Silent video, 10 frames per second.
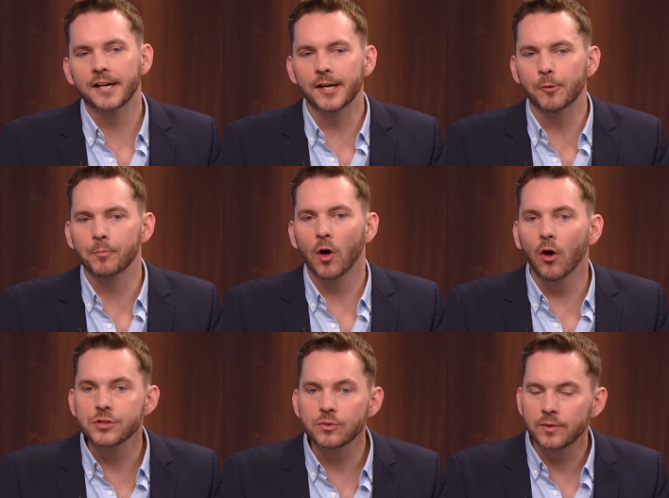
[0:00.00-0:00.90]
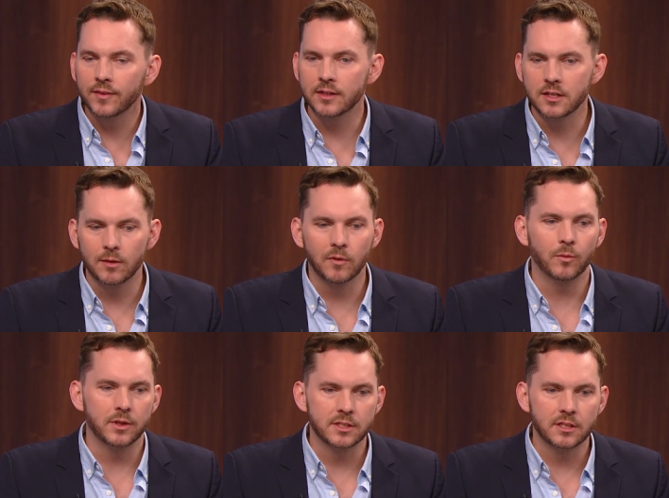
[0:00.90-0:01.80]
Um, also around that time, there
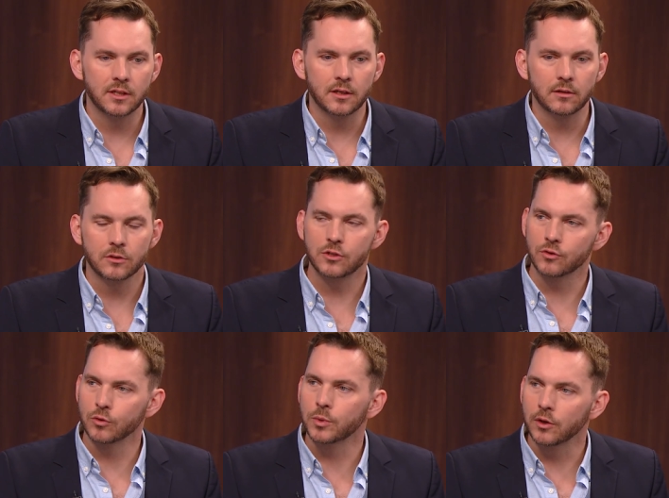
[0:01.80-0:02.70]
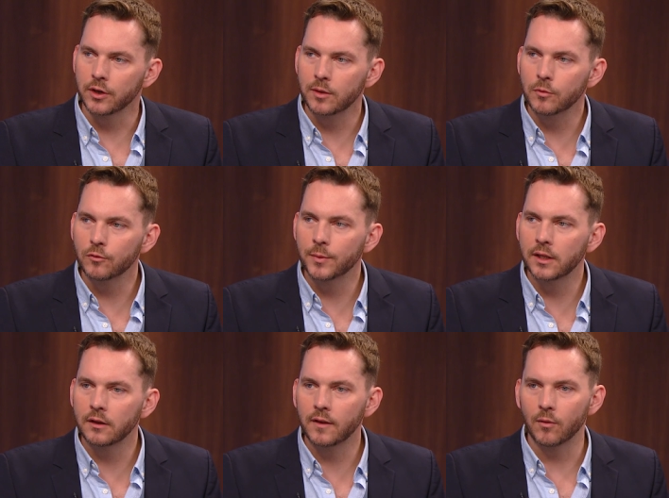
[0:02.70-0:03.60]
was the social purity
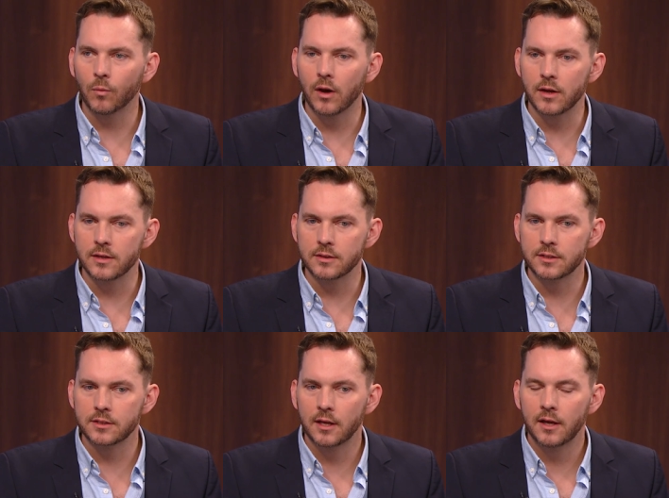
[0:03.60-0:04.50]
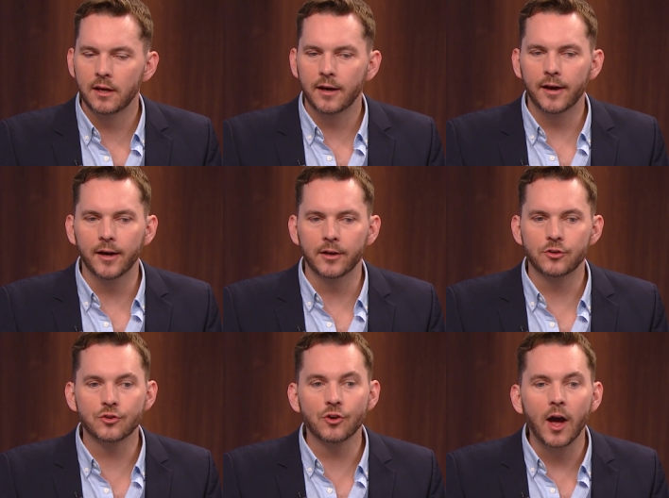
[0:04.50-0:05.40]
movement that was uh,
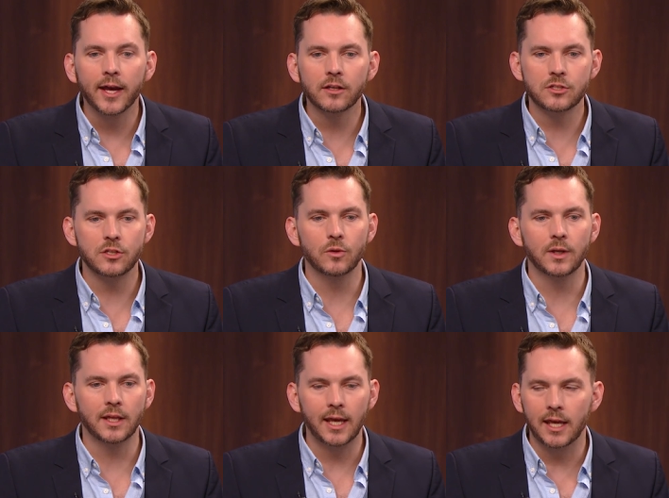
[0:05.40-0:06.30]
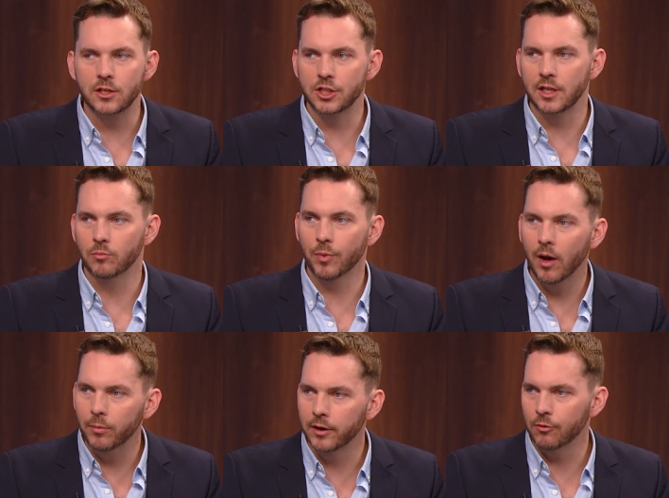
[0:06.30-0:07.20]
trying to engage in
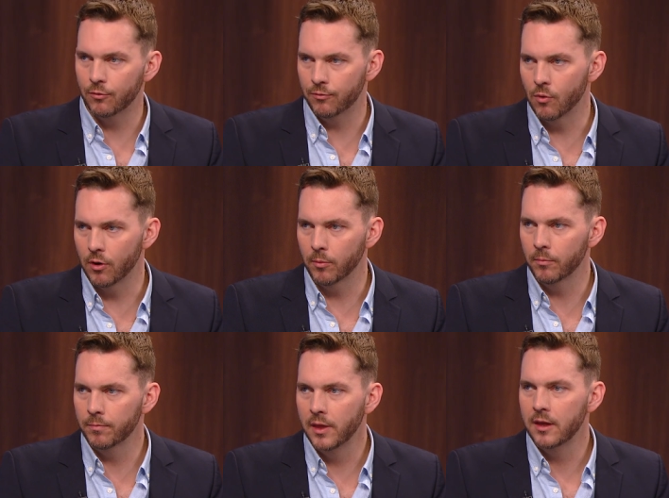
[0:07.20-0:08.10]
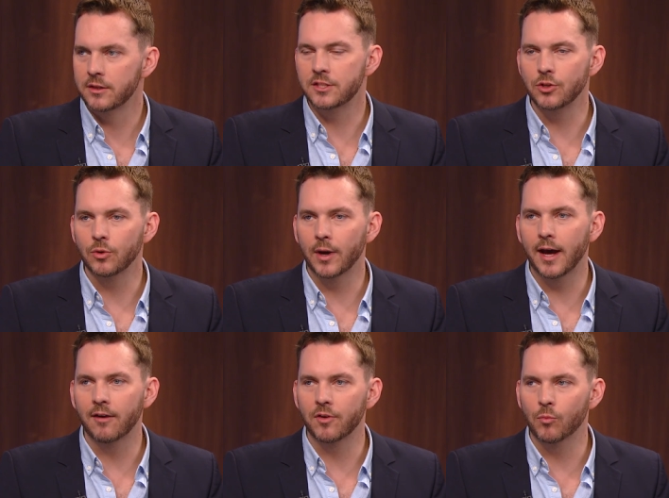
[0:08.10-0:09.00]
public reform to
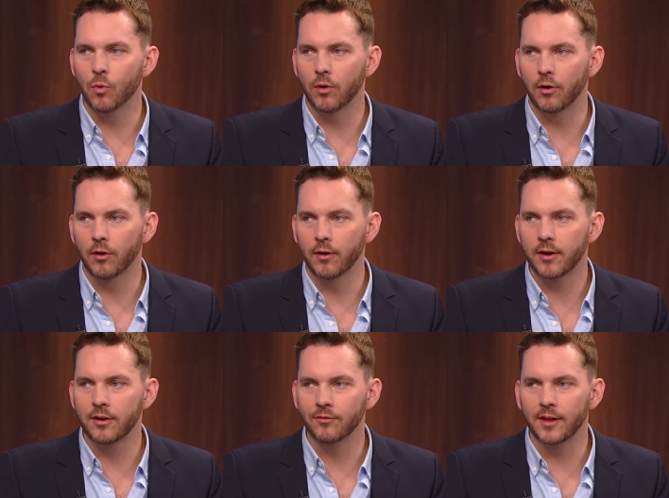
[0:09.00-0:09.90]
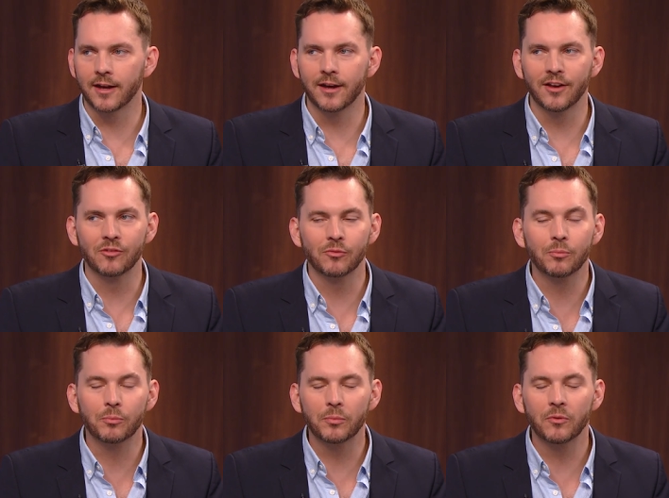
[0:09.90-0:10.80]
have a more kind of like a
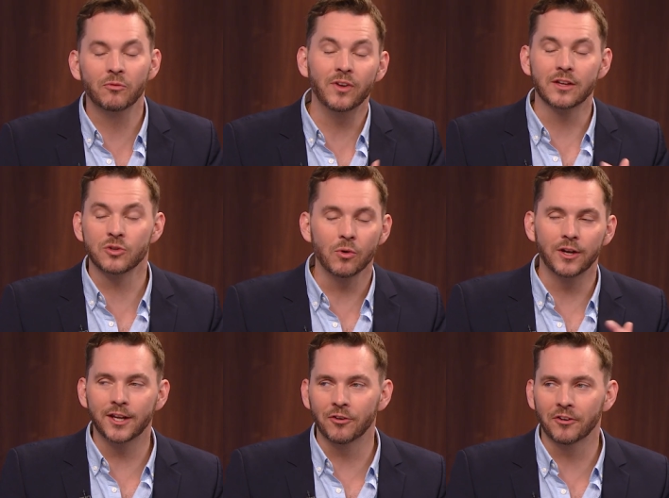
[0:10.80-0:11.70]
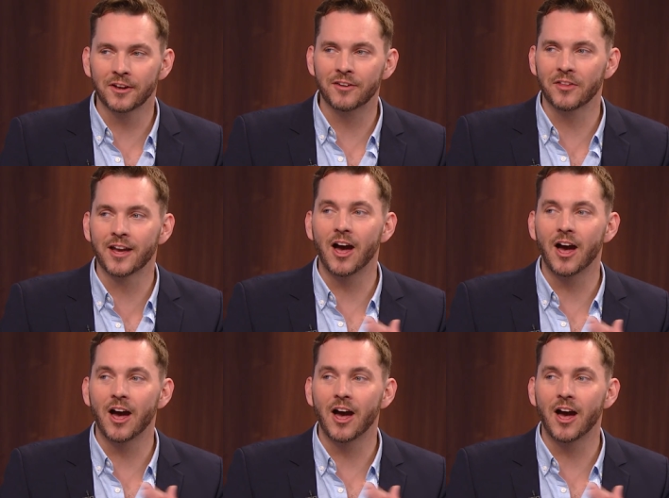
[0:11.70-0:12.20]
Victorian or kind of like